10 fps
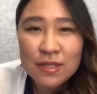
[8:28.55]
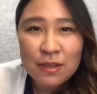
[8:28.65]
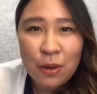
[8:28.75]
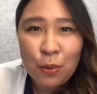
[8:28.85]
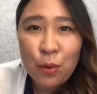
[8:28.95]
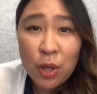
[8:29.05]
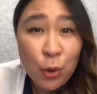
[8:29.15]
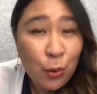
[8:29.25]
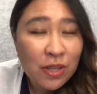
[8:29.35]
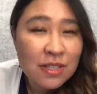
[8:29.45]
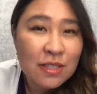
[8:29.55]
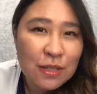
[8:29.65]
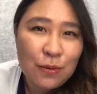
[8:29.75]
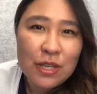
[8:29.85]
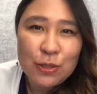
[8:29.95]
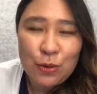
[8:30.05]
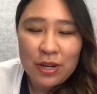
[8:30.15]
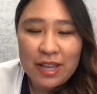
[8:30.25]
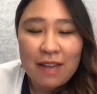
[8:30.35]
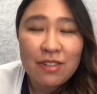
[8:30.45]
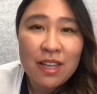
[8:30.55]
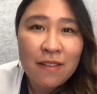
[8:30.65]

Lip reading: So, what you're going to do is you're going to have an